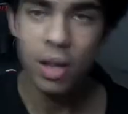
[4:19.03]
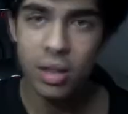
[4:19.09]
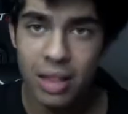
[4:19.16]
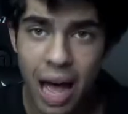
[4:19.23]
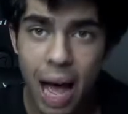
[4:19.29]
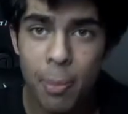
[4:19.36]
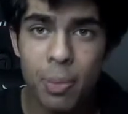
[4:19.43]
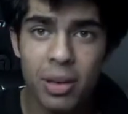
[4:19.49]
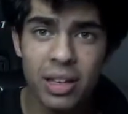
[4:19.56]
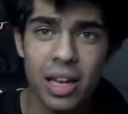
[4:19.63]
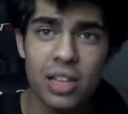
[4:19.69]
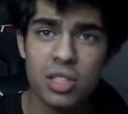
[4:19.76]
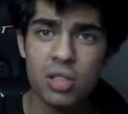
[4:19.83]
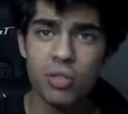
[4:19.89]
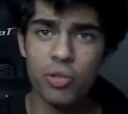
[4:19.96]
The
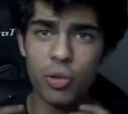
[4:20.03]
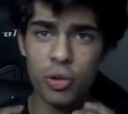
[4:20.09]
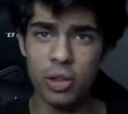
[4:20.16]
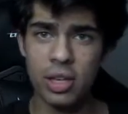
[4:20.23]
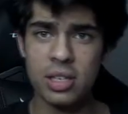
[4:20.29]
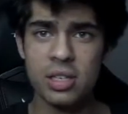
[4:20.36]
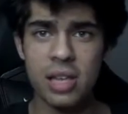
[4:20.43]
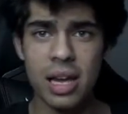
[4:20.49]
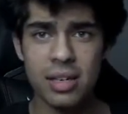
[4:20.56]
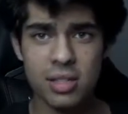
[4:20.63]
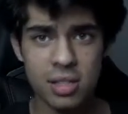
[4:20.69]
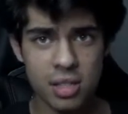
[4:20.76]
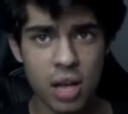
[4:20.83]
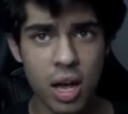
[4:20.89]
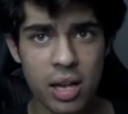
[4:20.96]
application for this
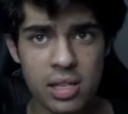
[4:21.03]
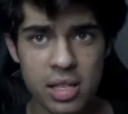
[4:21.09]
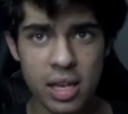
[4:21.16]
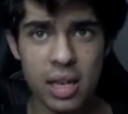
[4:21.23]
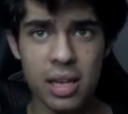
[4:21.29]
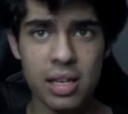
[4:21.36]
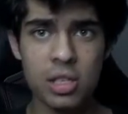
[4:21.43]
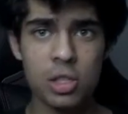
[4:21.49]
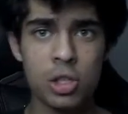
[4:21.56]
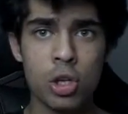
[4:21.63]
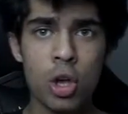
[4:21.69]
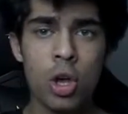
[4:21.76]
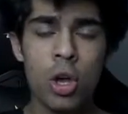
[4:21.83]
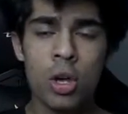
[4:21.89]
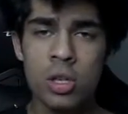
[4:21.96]
exercise is
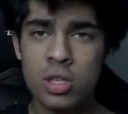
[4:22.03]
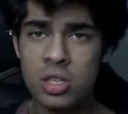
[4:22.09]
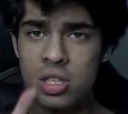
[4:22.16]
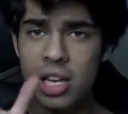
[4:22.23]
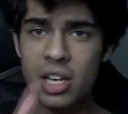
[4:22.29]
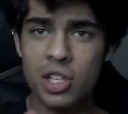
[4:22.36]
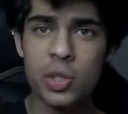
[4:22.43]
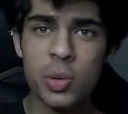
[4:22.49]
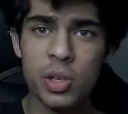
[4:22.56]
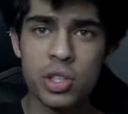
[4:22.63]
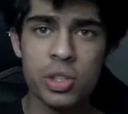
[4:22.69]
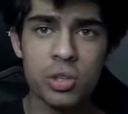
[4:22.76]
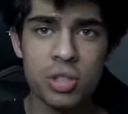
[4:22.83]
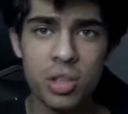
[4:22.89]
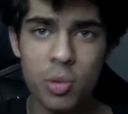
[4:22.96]
stationary
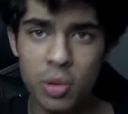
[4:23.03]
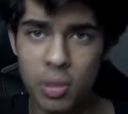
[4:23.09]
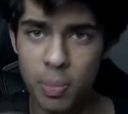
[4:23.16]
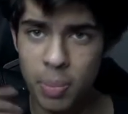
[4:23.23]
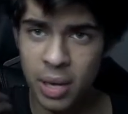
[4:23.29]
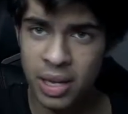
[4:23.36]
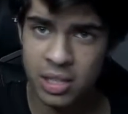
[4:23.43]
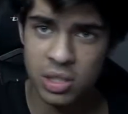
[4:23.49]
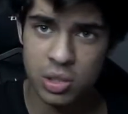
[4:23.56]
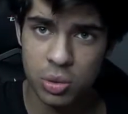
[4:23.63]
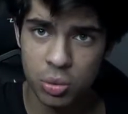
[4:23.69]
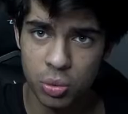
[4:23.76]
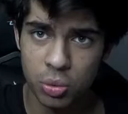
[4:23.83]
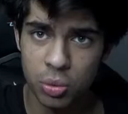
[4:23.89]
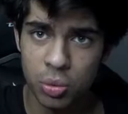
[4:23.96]
shooting with a
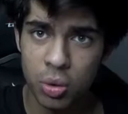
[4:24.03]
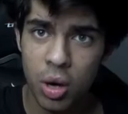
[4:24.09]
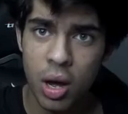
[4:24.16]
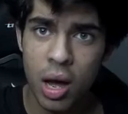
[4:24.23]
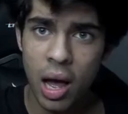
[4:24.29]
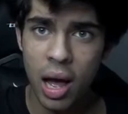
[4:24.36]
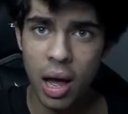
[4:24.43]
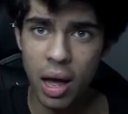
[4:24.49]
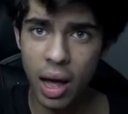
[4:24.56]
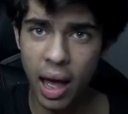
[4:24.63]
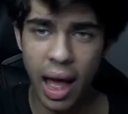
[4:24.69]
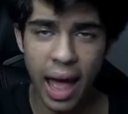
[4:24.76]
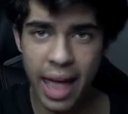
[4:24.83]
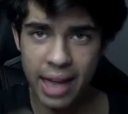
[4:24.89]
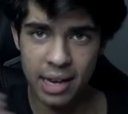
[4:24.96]
pistol
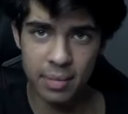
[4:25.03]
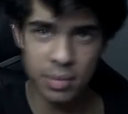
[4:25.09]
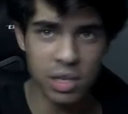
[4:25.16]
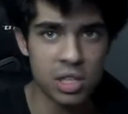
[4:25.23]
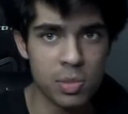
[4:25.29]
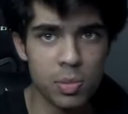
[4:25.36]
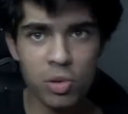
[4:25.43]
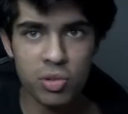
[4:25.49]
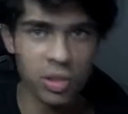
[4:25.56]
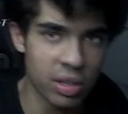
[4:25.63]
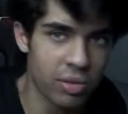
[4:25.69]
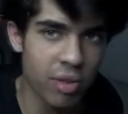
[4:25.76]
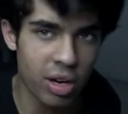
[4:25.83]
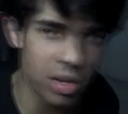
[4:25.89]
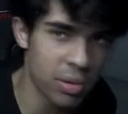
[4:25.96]
at enemies moving
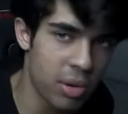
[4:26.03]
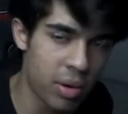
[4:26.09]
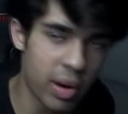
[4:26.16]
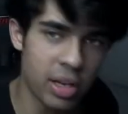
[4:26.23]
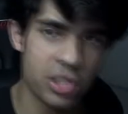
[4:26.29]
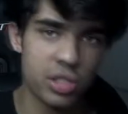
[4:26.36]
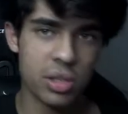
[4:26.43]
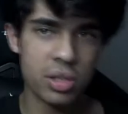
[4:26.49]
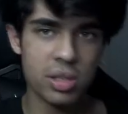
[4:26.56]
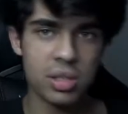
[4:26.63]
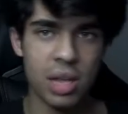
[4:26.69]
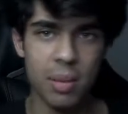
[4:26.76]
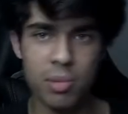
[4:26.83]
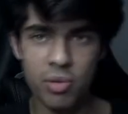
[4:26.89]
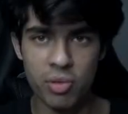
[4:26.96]
in random directions
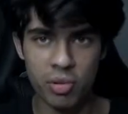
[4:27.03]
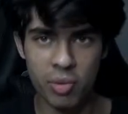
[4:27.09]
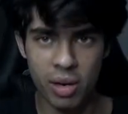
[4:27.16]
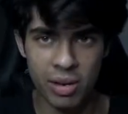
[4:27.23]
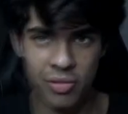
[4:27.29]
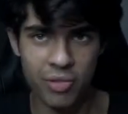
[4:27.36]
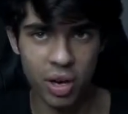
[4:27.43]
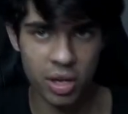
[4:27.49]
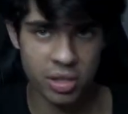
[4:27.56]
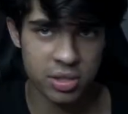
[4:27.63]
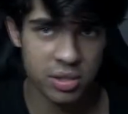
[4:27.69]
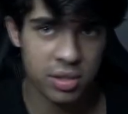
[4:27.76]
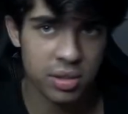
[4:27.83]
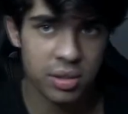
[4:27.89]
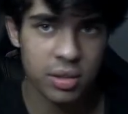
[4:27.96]
and moving really
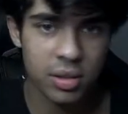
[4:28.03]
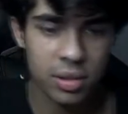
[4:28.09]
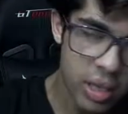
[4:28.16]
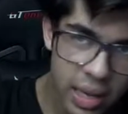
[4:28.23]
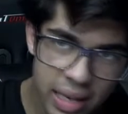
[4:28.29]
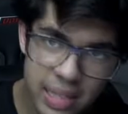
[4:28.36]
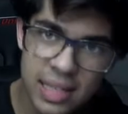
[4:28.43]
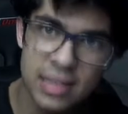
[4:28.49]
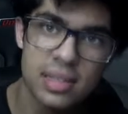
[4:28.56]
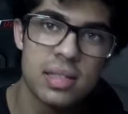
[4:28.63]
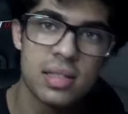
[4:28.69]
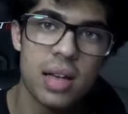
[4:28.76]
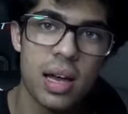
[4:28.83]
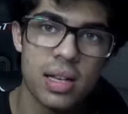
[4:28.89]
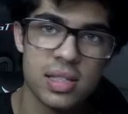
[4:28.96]
fast. The next
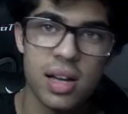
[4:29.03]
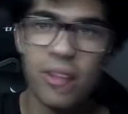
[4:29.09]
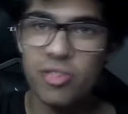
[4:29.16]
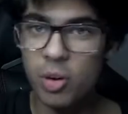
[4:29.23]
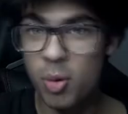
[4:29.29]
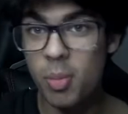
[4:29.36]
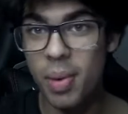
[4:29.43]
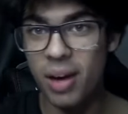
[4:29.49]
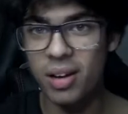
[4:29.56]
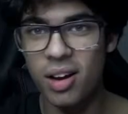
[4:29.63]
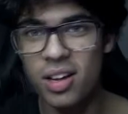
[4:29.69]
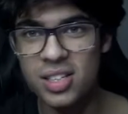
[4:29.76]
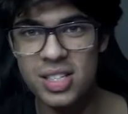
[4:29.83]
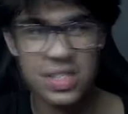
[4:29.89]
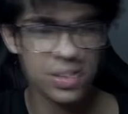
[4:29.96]
exercise after I put my
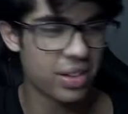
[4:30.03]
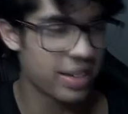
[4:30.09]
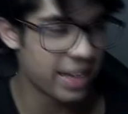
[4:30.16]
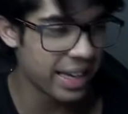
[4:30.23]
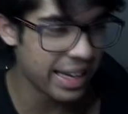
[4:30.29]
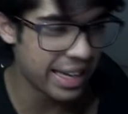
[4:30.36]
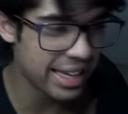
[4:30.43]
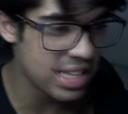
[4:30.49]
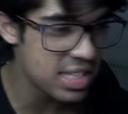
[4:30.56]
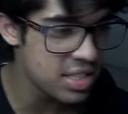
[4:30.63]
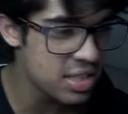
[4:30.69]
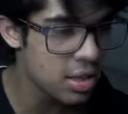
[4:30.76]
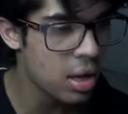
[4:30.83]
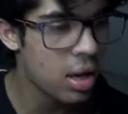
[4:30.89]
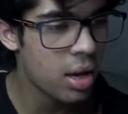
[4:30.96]
glasses on
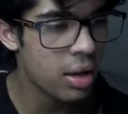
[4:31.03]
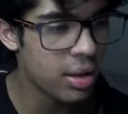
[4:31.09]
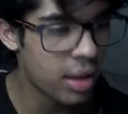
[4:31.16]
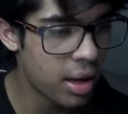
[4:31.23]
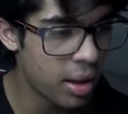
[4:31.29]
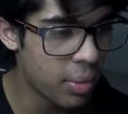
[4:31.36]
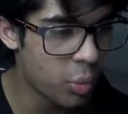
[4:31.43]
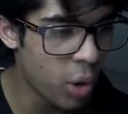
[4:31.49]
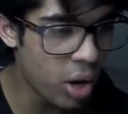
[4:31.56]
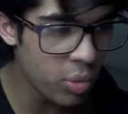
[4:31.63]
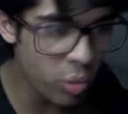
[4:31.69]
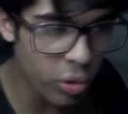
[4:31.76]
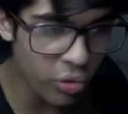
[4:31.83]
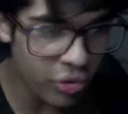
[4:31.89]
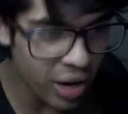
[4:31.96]
is one
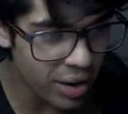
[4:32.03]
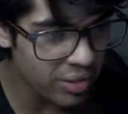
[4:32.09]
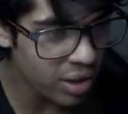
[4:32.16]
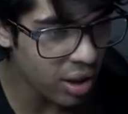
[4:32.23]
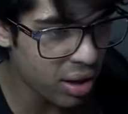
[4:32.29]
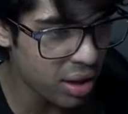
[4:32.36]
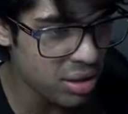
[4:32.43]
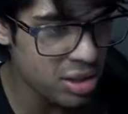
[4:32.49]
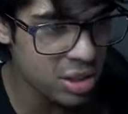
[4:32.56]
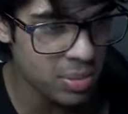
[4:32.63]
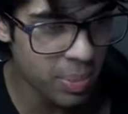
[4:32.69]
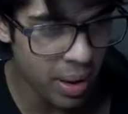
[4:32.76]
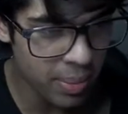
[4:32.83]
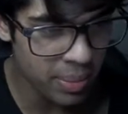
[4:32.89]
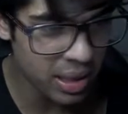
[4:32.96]
wall 5 targets
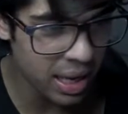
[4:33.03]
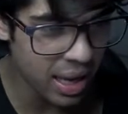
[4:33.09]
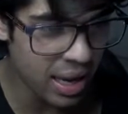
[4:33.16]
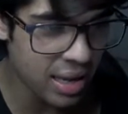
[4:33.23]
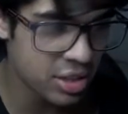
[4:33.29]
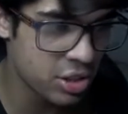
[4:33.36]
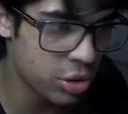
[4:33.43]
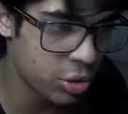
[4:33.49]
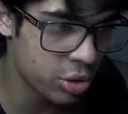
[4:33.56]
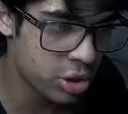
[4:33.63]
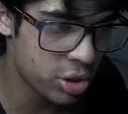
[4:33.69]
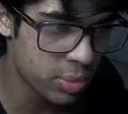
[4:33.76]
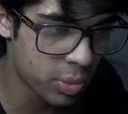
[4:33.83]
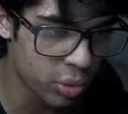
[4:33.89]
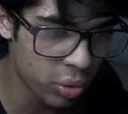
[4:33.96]
PASU
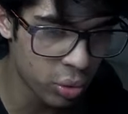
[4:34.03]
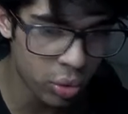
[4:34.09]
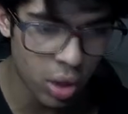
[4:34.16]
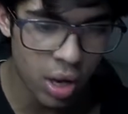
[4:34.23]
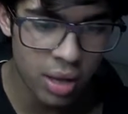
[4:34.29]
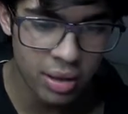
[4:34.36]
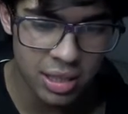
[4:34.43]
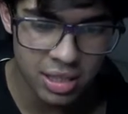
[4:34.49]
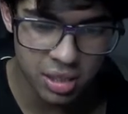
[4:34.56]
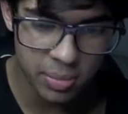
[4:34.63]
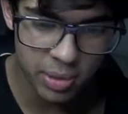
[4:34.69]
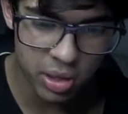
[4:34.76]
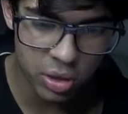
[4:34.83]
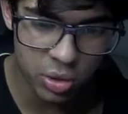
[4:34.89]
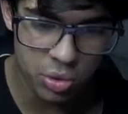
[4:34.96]
small. This can
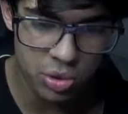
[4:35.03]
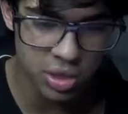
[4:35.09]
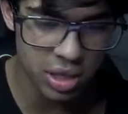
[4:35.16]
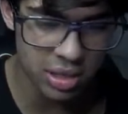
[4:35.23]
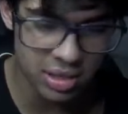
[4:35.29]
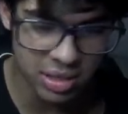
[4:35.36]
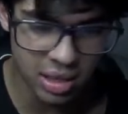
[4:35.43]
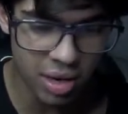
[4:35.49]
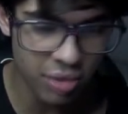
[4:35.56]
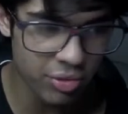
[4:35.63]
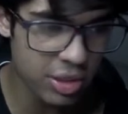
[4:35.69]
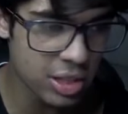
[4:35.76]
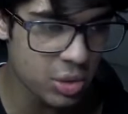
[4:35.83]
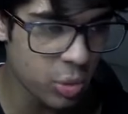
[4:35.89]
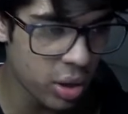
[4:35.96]
be used instead of
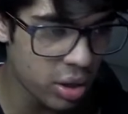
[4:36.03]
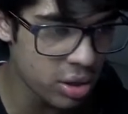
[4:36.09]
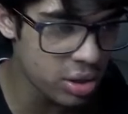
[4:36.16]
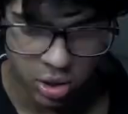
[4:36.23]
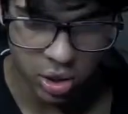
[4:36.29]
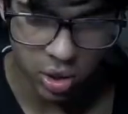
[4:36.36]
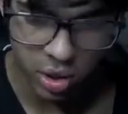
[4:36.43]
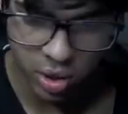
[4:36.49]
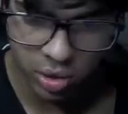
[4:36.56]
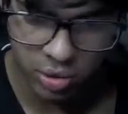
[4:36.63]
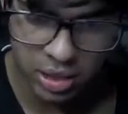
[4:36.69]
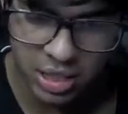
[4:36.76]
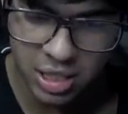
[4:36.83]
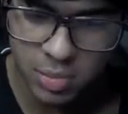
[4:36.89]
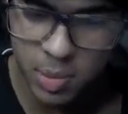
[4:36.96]
this one. So
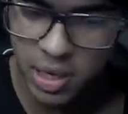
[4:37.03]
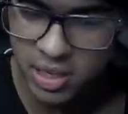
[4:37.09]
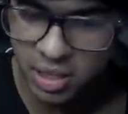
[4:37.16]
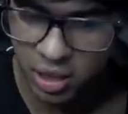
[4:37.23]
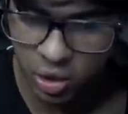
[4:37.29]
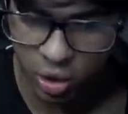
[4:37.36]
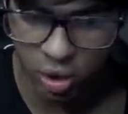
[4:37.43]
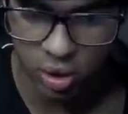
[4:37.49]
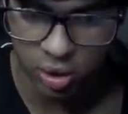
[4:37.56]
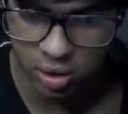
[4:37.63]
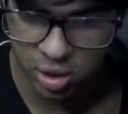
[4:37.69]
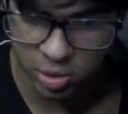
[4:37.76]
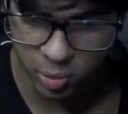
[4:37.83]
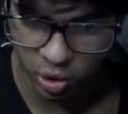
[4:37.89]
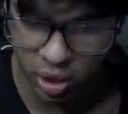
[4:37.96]
this has basically got
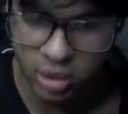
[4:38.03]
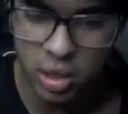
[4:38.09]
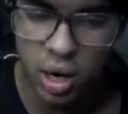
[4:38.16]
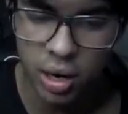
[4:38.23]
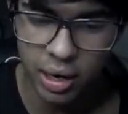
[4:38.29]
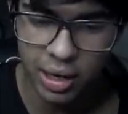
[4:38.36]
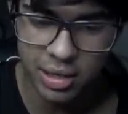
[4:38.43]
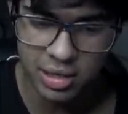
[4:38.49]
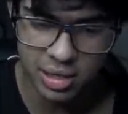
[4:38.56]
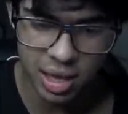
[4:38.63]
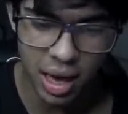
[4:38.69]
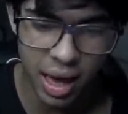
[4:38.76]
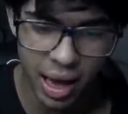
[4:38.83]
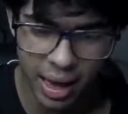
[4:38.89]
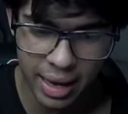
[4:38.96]
smaller targets,
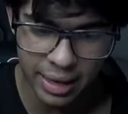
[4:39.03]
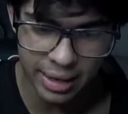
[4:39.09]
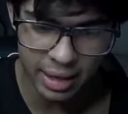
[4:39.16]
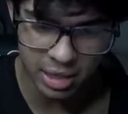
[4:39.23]
and